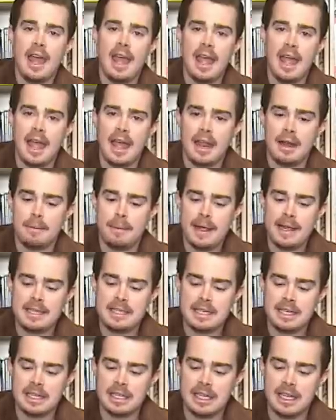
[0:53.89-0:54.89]
And
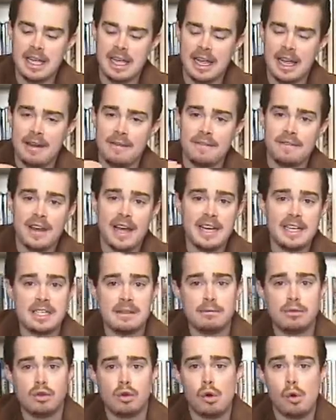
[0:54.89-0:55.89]
basically, it confines
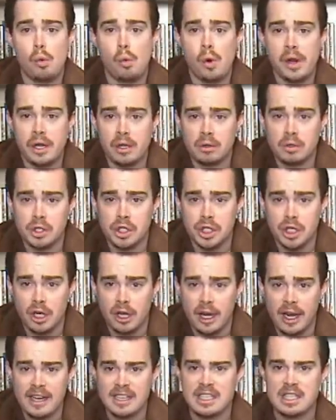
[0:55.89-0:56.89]
him to a
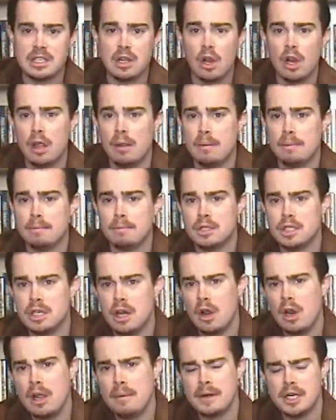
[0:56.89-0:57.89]
wheelchair, and slowly,
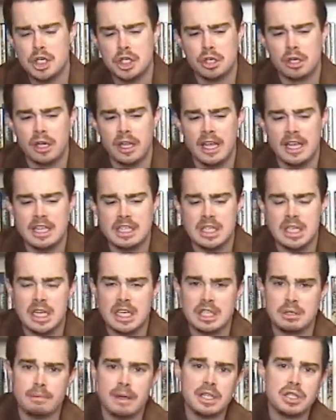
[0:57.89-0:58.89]
slowly but surely, his,
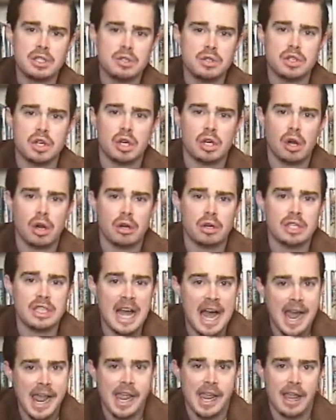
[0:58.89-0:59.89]
his muscles are, are
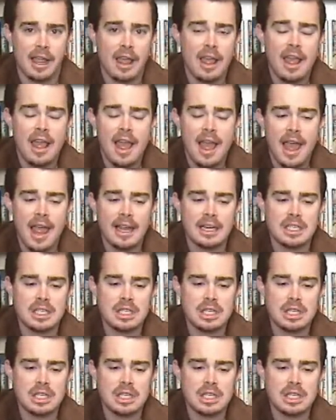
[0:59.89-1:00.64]
dying. And